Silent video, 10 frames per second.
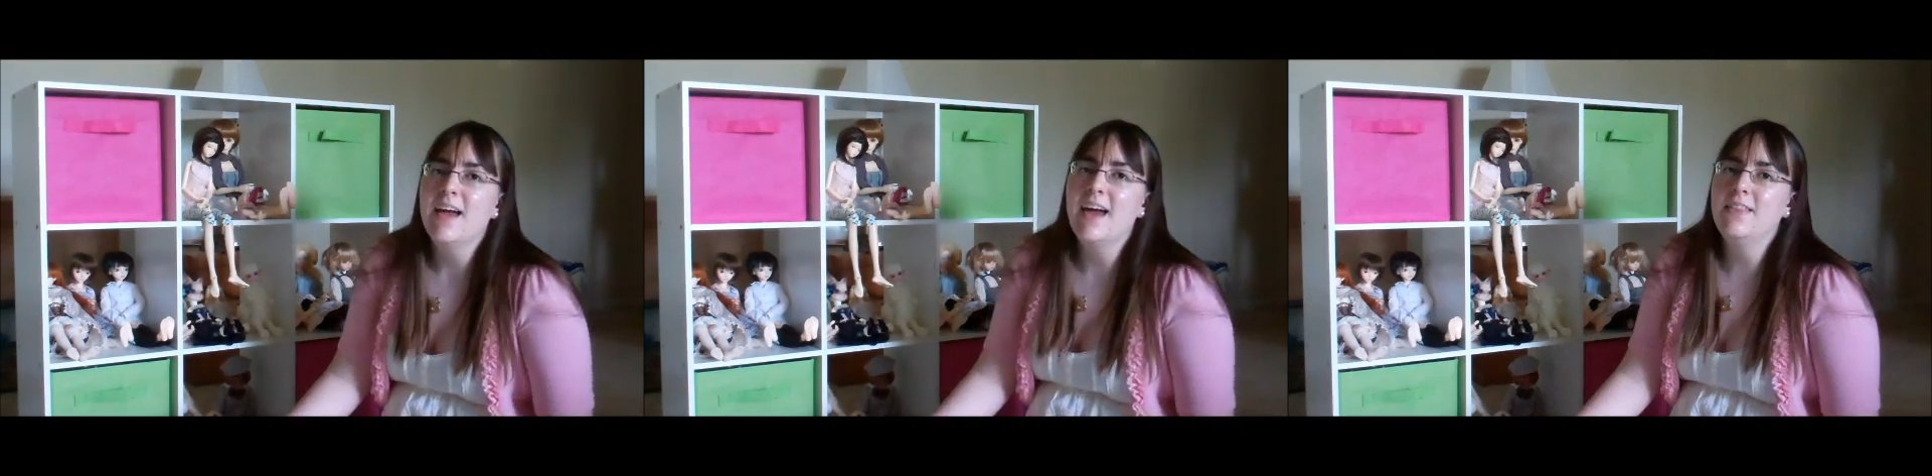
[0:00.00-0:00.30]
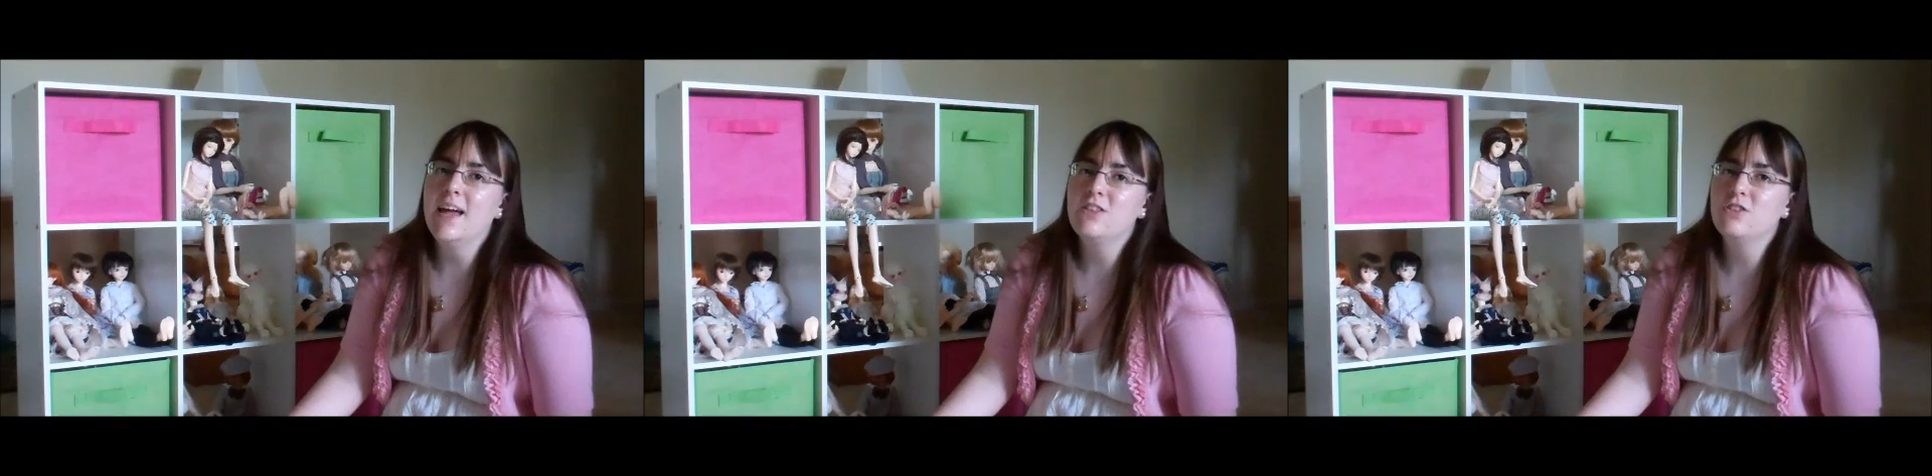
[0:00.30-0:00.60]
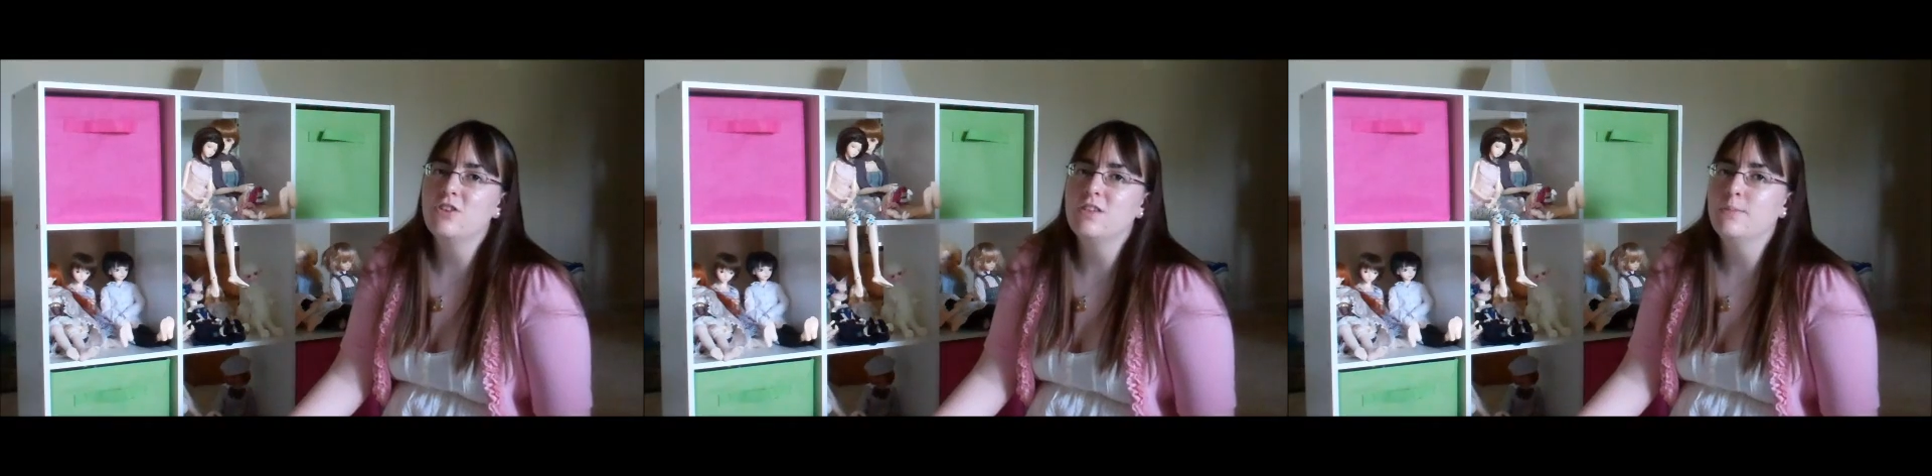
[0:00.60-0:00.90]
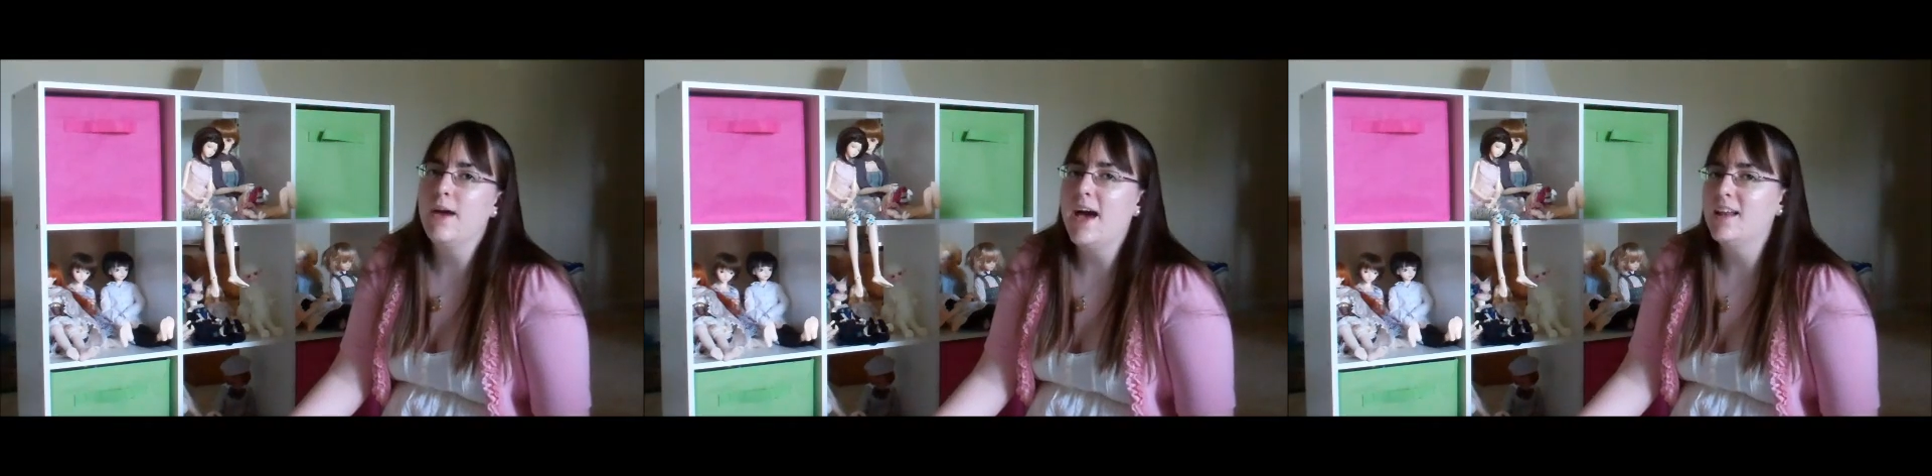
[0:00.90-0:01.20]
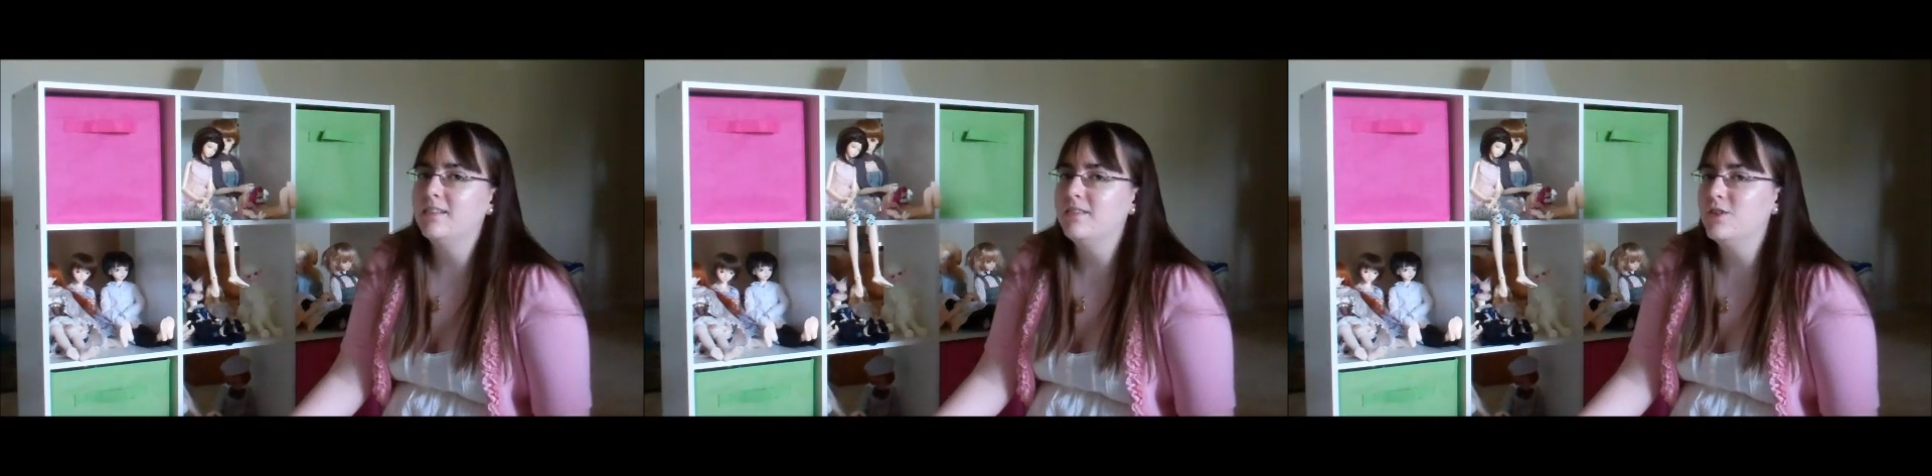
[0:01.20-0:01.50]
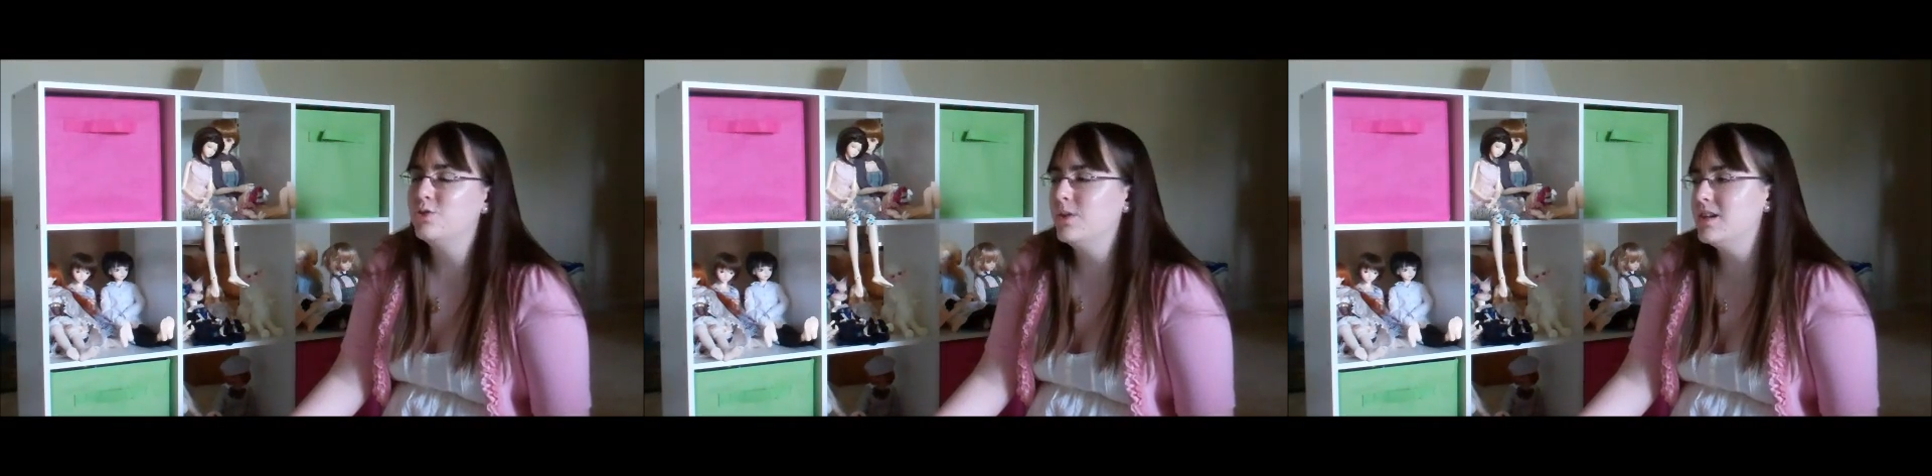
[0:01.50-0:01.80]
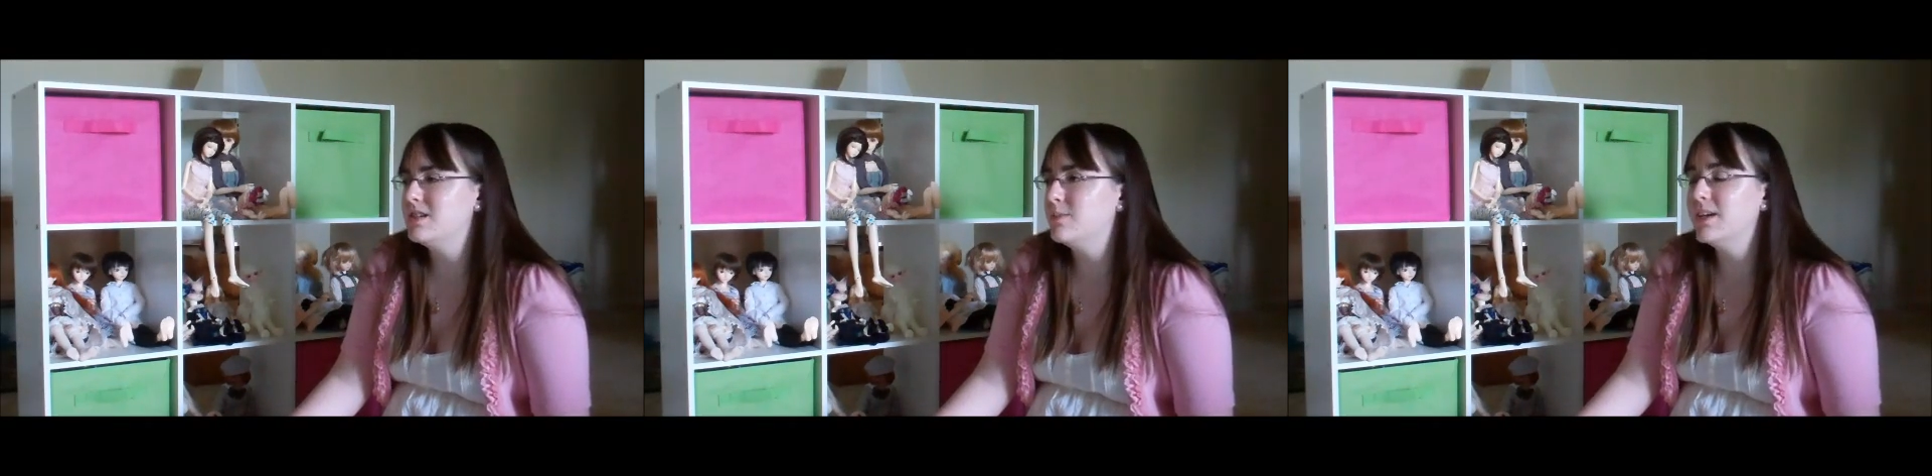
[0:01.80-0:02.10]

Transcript: and that's just a bad situation,